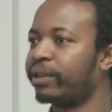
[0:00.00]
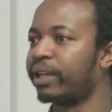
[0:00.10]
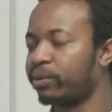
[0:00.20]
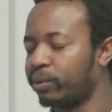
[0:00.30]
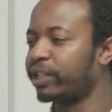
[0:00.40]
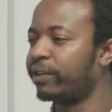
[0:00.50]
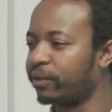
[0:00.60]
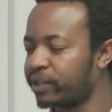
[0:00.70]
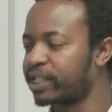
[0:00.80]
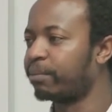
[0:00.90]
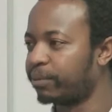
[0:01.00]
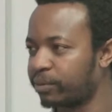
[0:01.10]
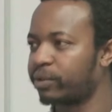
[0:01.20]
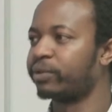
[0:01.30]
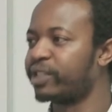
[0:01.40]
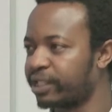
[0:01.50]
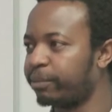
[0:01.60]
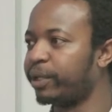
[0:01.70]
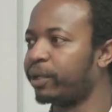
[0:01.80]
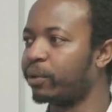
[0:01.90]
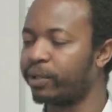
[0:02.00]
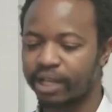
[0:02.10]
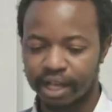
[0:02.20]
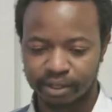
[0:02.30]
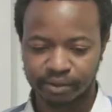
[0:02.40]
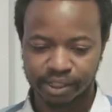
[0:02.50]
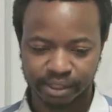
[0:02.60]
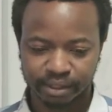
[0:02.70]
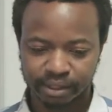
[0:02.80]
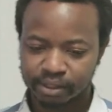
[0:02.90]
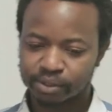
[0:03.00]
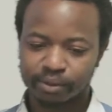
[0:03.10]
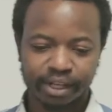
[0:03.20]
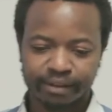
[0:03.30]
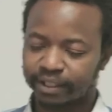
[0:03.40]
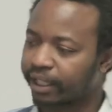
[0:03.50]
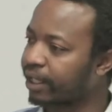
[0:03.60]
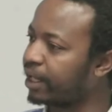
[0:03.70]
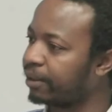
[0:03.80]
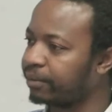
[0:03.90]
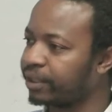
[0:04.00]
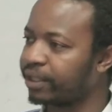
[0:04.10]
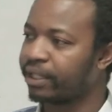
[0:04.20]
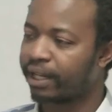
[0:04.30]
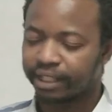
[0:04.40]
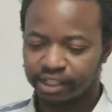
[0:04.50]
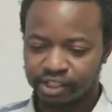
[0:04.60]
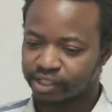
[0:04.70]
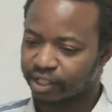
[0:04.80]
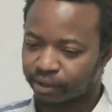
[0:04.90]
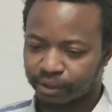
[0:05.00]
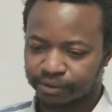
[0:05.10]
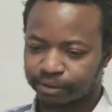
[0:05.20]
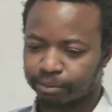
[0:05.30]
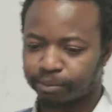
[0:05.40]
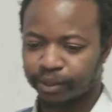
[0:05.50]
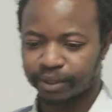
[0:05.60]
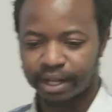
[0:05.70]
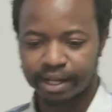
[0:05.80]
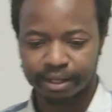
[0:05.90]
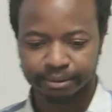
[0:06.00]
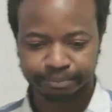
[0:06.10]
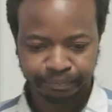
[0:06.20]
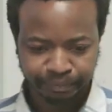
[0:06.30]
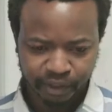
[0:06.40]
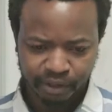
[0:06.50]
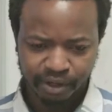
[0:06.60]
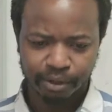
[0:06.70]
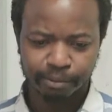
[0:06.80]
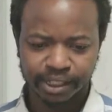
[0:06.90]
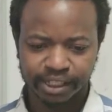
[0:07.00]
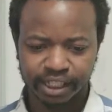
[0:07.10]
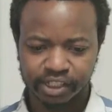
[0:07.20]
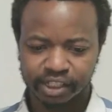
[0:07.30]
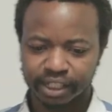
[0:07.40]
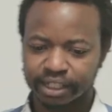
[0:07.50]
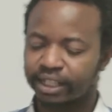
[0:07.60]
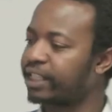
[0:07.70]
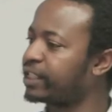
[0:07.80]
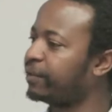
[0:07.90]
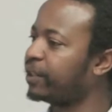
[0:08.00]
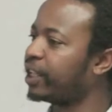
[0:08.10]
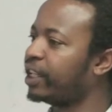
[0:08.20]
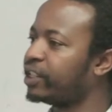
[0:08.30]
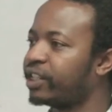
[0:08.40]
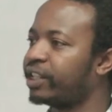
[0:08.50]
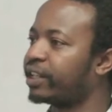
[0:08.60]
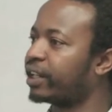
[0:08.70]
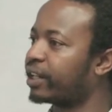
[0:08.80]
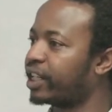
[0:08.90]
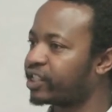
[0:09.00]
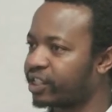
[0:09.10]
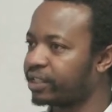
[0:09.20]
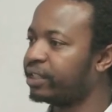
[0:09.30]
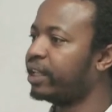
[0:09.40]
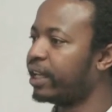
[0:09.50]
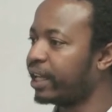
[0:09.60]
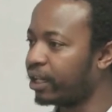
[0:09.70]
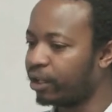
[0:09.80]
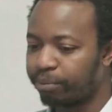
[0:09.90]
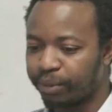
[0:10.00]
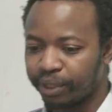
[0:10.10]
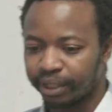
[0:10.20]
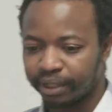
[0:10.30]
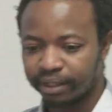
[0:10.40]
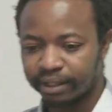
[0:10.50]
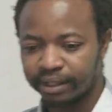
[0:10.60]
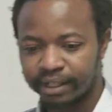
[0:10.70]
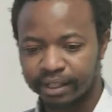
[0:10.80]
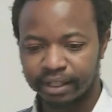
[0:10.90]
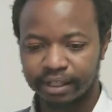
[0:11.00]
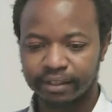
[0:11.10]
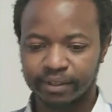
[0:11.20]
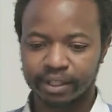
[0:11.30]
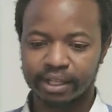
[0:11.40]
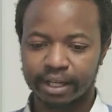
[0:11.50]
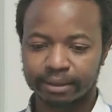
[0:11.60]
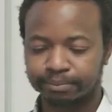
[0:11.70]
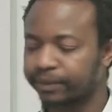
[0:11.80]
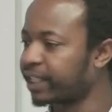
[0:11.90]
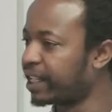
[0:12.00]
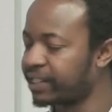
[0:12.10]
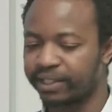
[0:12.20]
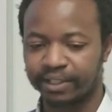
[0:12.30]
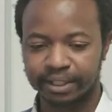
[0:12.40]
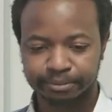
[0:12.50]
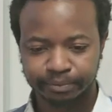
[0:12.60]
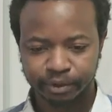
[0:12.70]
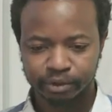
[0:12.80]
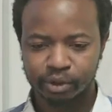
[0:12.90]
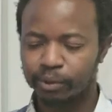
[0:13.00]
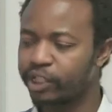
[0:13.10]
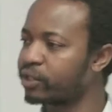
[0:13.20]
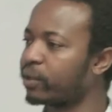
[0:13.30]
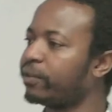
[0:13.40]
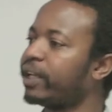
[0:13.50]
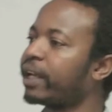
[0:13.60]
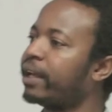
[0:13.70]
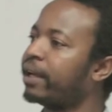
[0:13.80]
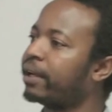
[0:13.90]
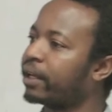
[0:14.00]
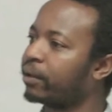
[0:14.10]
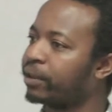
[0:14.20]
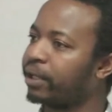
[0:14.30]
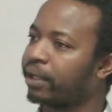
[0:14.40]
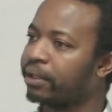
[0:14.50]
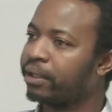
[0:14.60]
That will give you some reasonably good accuracy. So they have like uh, uh, engines across from uh, recommendation, classification, regression, NLP, and even uh, clustering. So which is sort of like a, a good thing